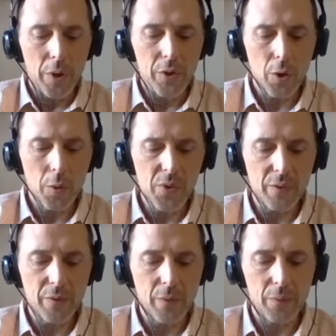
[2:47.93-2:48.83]
In terms
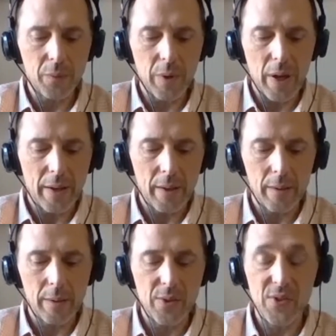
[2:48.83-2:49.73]
of like
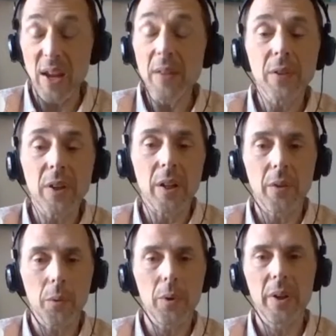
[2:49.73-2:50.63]
safety,
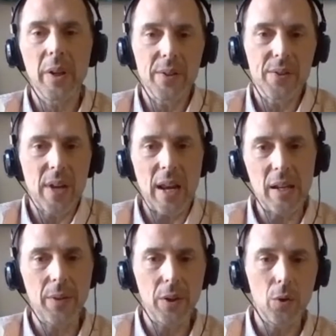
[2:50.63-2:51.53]
there really isn't
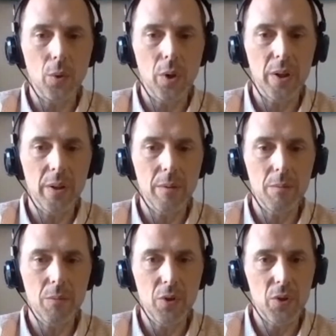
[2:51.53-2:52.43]
anything you
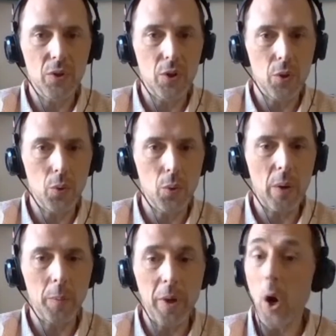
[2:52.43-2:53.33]
can do
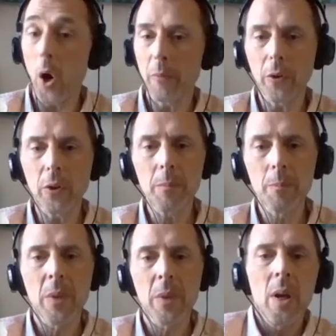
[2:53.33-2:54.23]
that would be
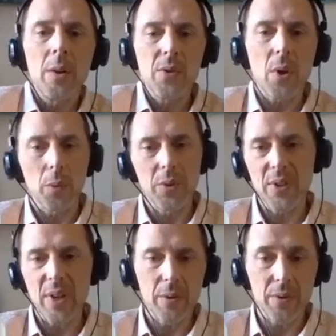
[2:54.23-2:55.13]
harmful. So I
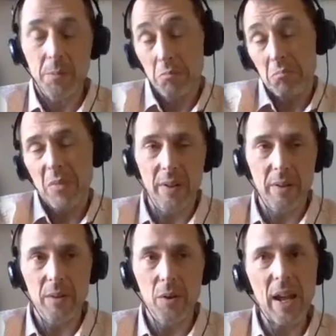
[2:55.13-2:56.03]
wouldn't say
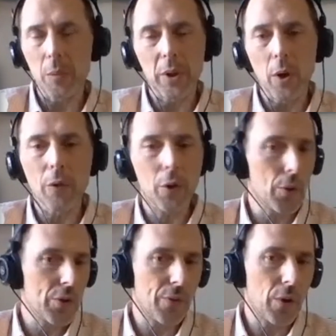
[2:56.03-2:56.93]
you can't really
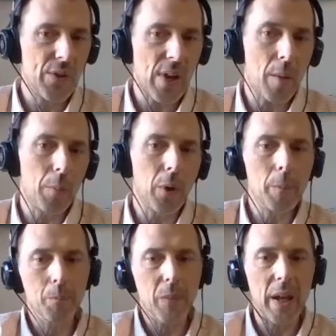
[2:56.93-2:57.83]
overdose, for
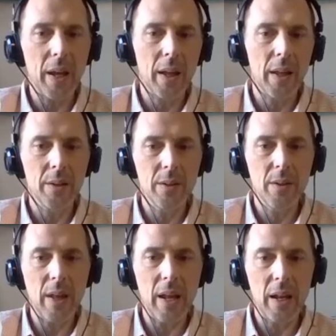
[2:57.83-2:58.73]
example, and
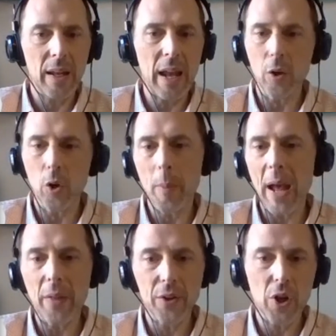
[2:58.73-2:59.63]
they can't go
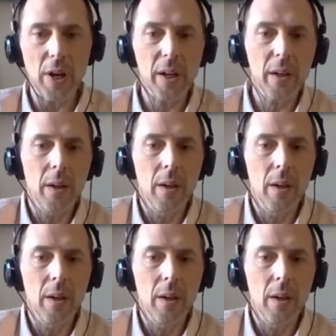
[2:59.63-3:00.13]
pathogenic.